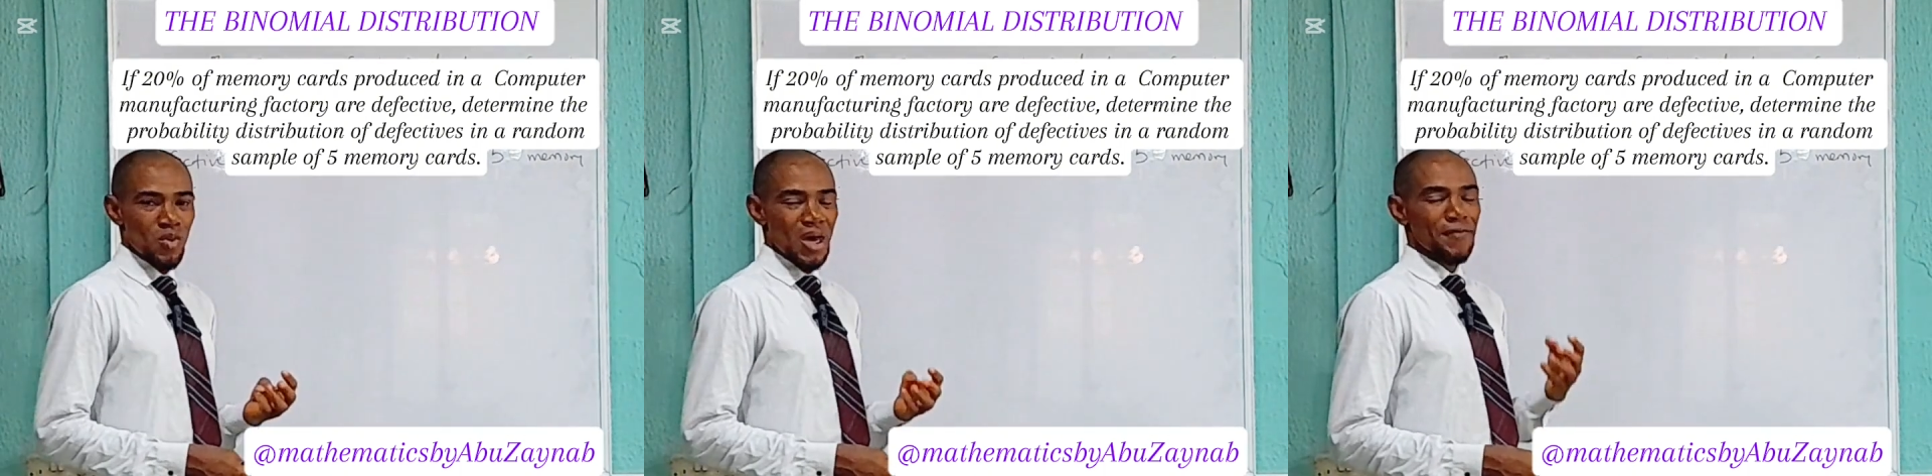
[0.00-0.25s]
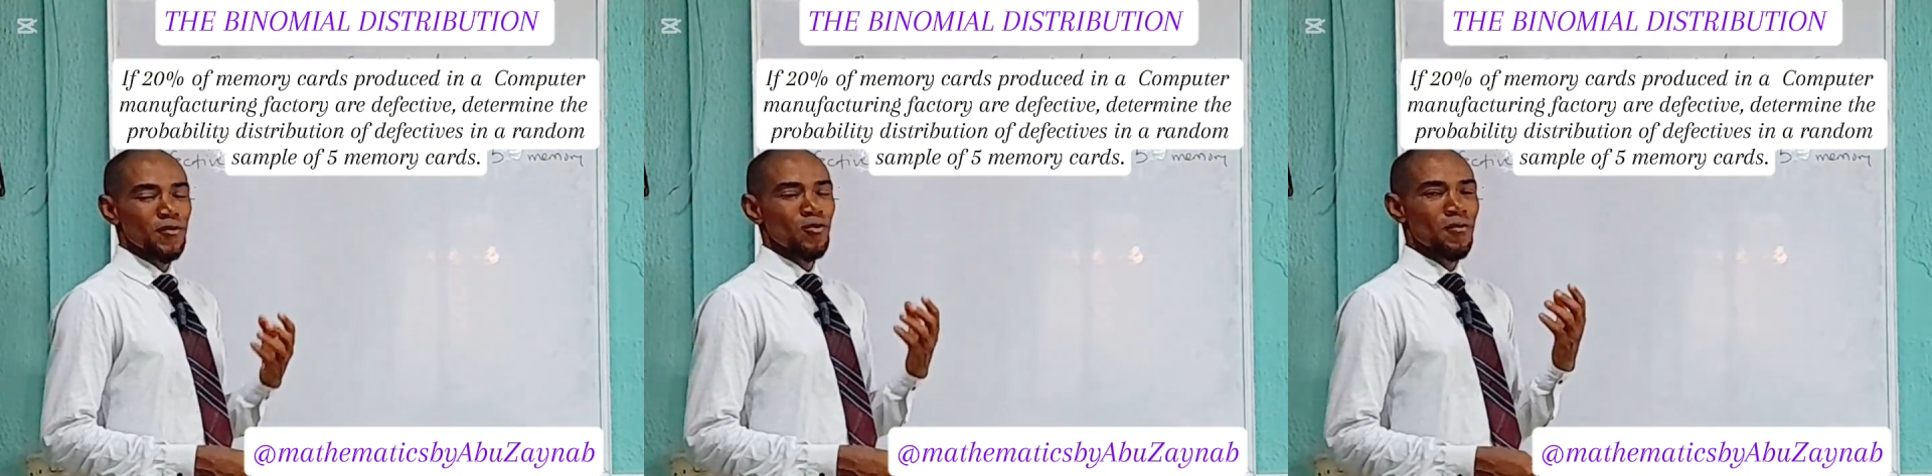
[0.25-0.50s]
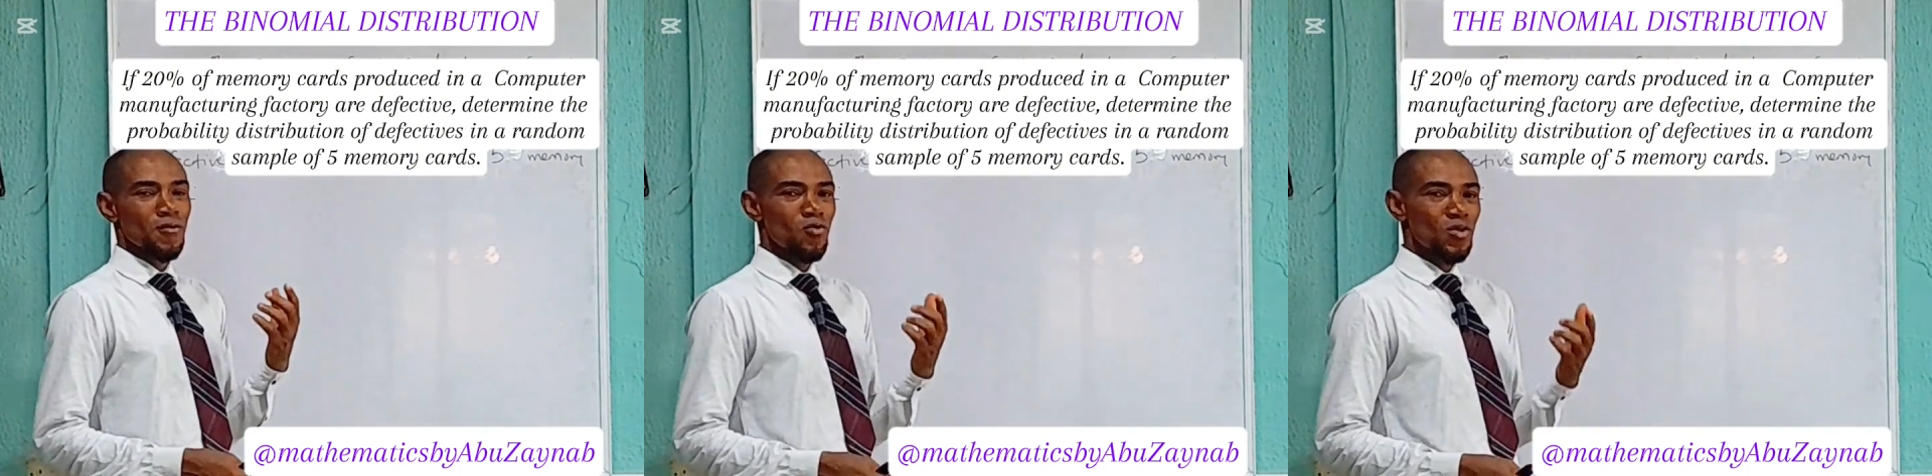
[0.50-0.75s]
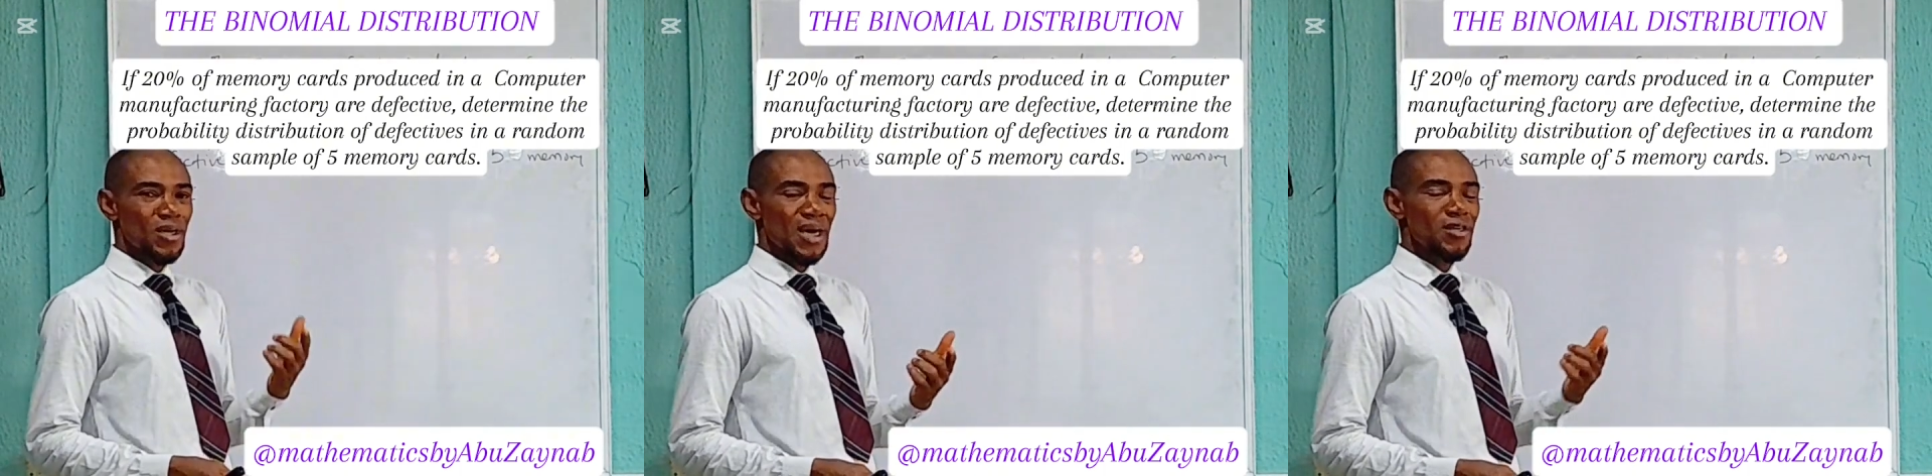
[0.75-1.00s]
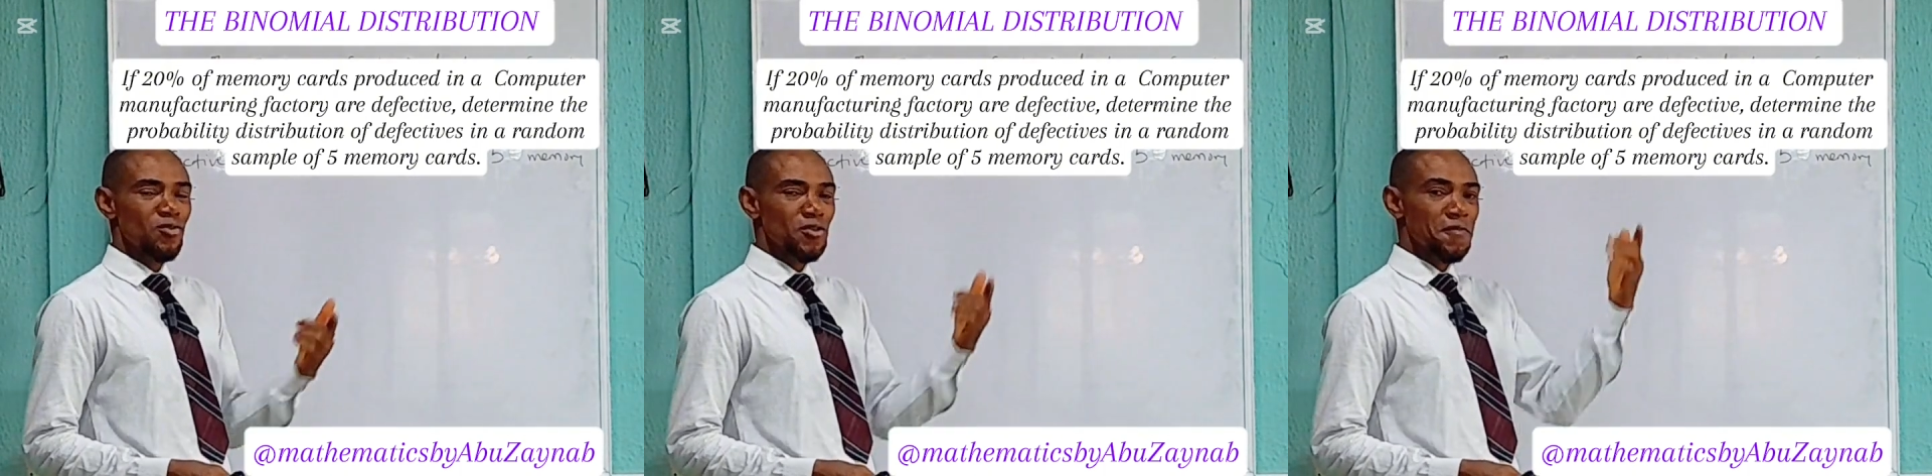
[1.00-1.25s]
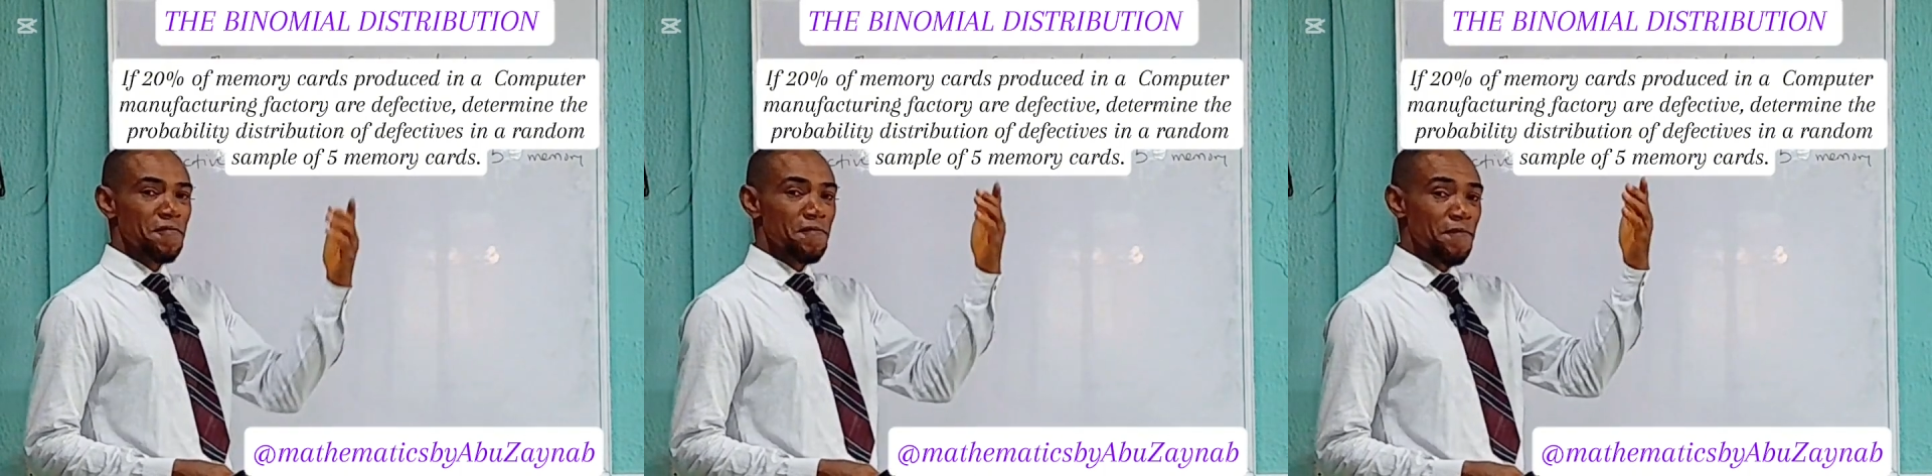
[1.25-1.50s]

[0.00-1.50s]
We have to look at those